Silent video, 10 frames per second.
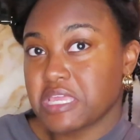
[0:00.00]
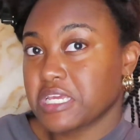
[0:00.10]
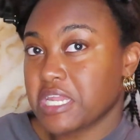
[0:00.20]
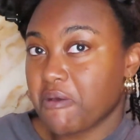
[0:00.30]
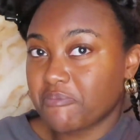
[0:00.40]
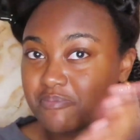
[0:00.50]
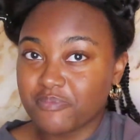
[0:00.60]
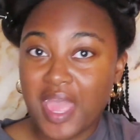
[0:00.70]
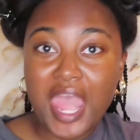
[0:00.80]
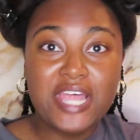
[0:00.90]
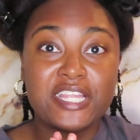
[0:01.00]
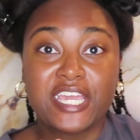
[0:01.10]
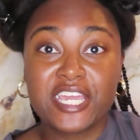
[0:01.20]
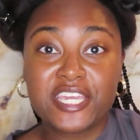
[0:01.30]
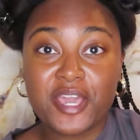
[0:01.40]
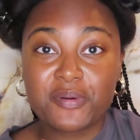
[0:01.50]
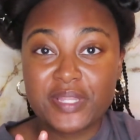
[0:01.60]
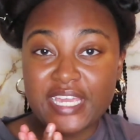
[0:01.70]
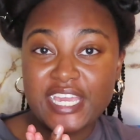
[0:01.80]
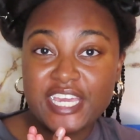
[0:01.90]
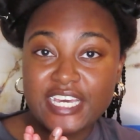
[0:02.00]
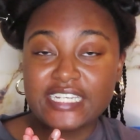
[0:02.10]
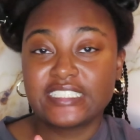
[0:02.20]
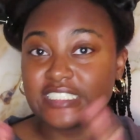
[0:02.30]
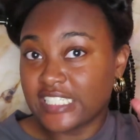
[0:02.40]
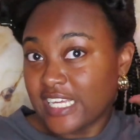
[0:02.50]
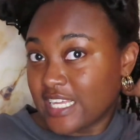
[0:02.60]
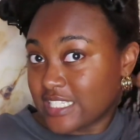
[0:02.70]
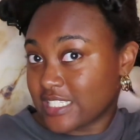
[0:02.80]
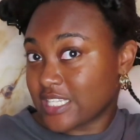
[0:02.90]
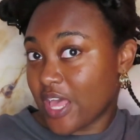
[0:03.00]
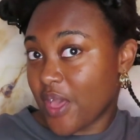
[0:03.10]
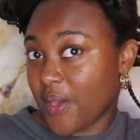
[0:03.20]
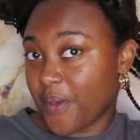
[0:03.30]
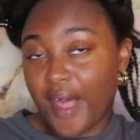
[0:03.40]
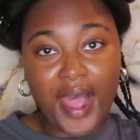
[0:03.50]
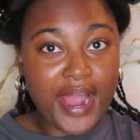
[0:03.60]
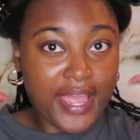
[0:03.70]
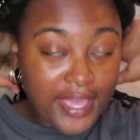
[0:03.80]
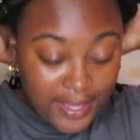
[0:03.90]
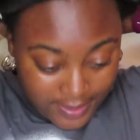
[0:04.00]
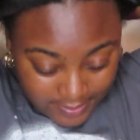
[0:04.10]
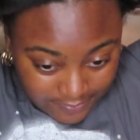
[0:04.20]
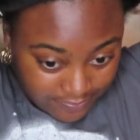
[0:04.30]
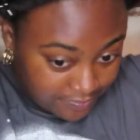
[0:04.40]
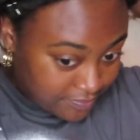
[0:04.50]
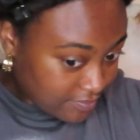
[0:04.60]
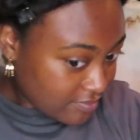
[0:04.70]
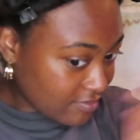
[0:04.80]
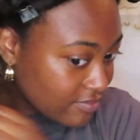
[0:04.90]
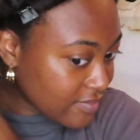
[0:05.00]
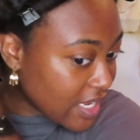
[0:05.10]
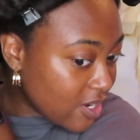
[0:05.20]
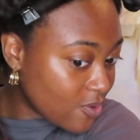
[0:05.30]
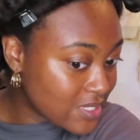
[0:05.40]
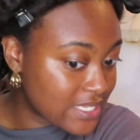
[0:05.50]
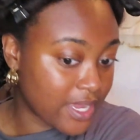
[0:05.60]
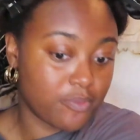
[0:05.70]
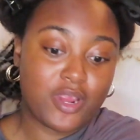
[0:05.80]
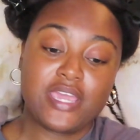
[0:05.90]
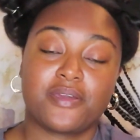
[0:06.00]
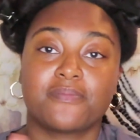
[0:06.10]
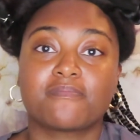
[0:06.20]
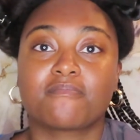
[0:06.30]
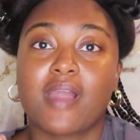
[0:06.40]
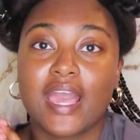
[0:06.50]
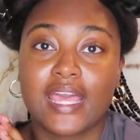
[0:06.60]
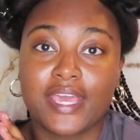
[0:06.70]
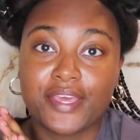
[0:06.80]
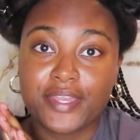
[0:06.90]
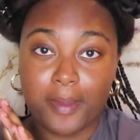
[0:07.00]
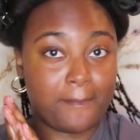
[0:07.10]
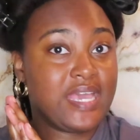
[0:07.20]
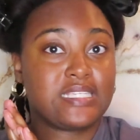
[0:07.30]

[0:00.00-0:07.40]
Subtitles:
You know, looking cute, looking good. So I am going to take a break and make